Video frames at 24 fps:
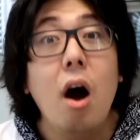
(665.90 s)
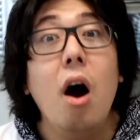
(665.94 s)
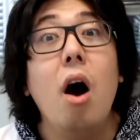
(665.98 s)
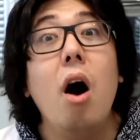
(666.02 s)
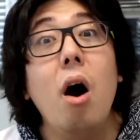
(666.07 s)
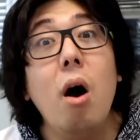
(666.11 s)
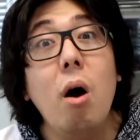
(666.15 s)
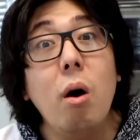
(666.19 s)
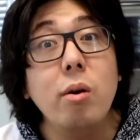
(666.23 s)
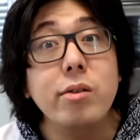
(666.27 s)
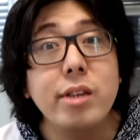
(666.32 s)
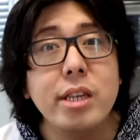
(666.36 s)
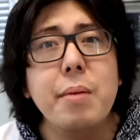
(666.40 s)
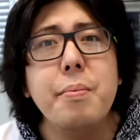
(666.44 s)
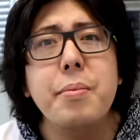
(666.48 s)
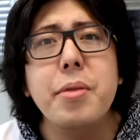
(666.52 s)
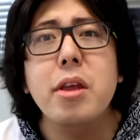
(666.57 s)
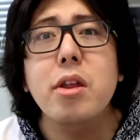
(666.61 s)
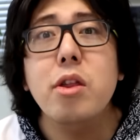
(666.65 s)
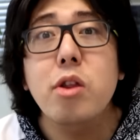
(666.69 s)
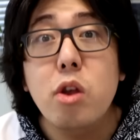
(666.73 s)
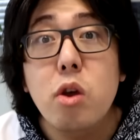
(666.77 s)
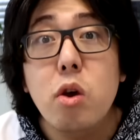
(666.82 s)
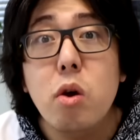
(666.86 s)
Oh,
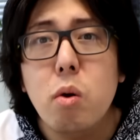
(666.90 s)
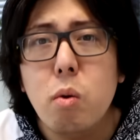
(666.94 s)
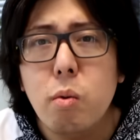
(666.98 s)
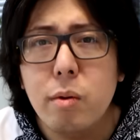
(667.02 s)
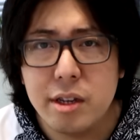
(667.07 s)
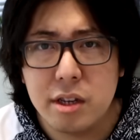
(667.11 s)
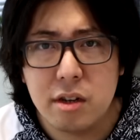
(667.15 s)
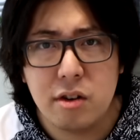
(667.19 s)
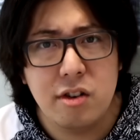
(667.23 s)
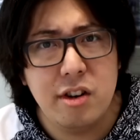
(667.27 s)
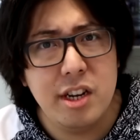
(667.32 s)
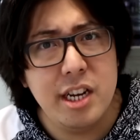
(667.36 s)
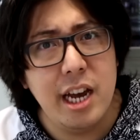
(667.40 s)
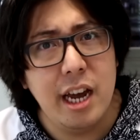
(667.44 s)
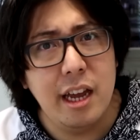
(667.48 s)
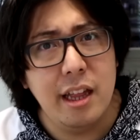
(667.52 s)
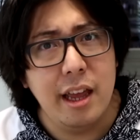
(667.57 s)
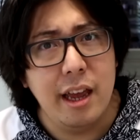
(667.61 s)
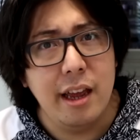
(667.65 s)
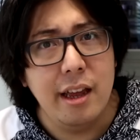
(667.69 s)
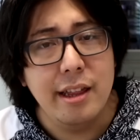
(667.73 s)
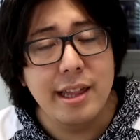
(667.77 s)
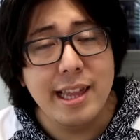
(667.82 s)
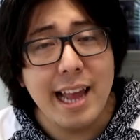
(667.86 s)
something new was
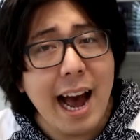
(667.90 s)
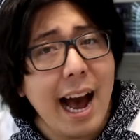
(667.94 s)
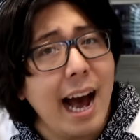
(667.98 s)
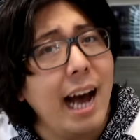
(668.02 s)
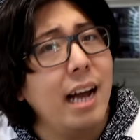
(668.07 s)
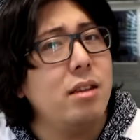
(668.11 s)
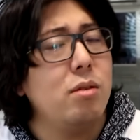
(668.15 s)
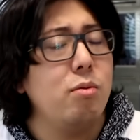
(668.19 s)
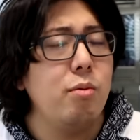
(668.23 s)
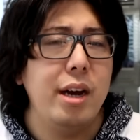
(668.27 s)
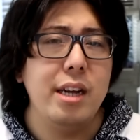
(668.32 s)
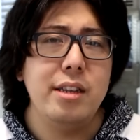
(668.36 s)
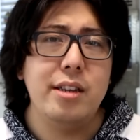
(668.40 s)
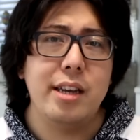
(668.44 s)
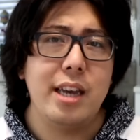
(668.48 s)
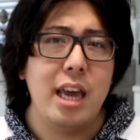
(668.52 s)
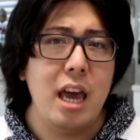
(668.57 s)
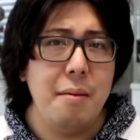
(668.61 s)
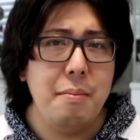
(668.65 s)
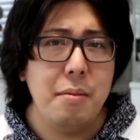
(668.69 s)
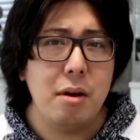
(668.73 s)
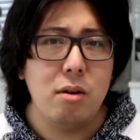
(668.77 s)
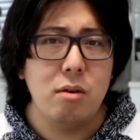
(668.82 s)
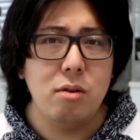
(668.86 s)
created. That's why it's a
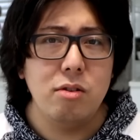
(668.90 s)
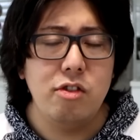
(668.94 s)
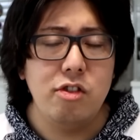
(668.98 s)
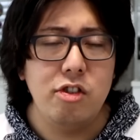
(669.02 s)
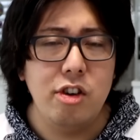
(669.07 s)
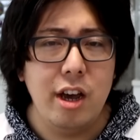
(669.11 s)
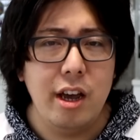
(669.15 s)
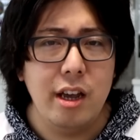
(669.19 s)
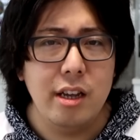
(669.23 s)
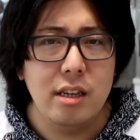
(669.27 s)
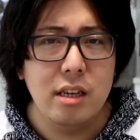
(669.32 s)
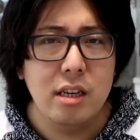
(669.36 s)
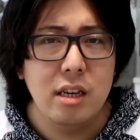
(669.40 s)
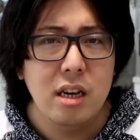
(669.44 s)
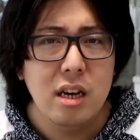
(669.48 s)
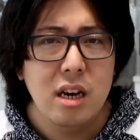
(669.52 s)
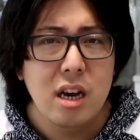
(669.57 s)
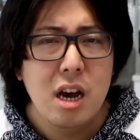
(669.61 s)
chemical change.